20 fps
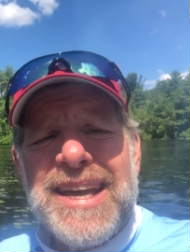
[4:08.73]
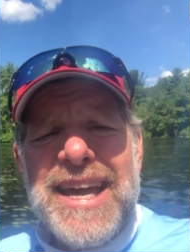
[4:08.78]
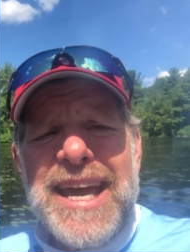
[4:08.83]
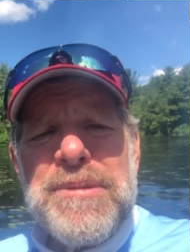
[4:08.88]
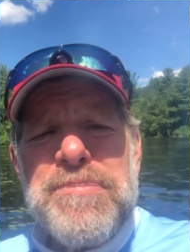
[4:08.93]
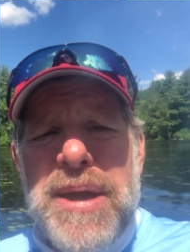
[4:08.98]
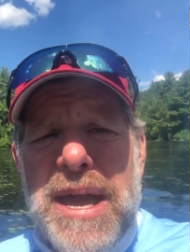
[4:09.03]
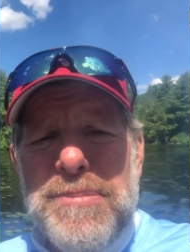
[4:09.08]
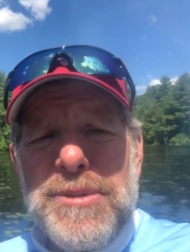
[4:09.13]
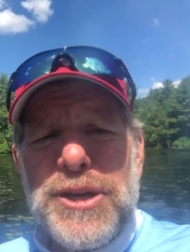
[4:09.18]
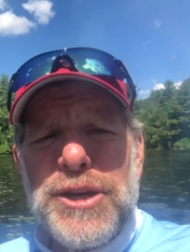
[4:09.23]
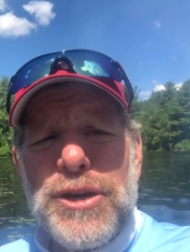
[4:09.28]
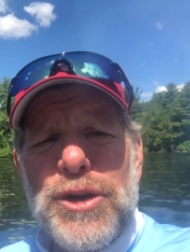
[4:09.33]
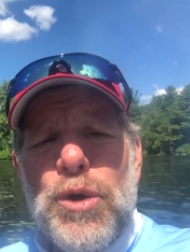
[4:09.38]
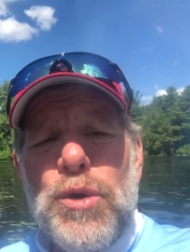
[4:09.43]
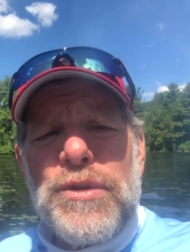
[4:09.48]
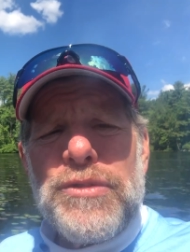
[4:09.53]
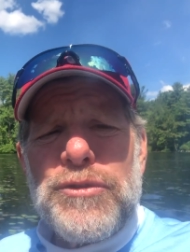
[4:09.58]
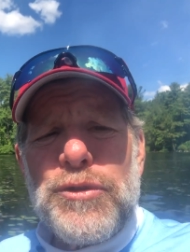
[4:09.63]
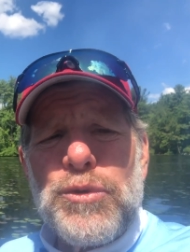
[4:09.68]
And maybe you're
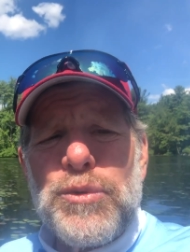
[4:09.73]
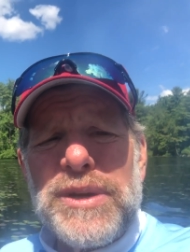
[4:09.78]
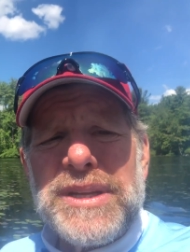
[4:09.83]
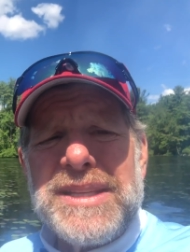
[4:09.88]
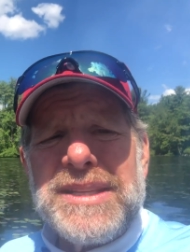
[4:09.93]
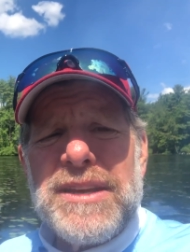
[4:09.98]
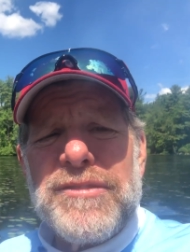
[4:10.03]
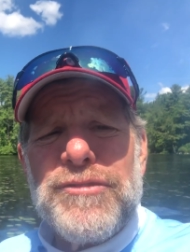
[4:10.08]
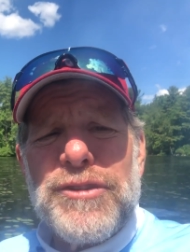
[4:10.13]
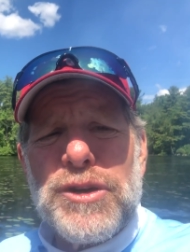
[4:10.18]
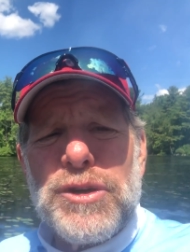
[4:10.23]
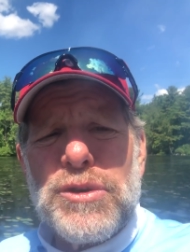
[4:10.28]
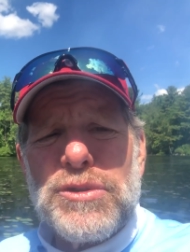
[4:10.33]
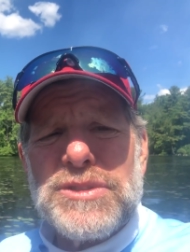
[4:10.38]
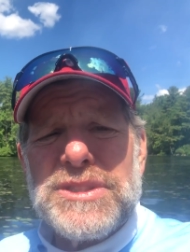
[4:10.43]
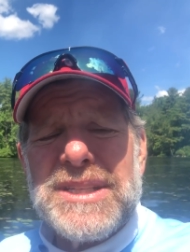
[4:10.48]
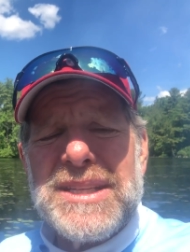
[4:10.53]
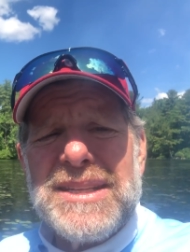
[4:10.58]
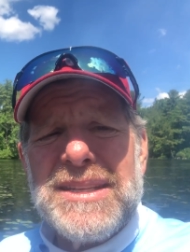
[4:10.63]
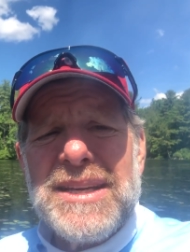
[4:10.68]
going through a
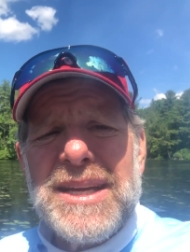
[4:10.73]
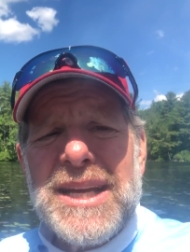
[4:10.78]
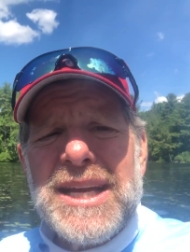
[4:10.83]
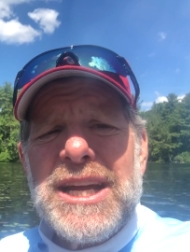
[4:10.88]
difficulty.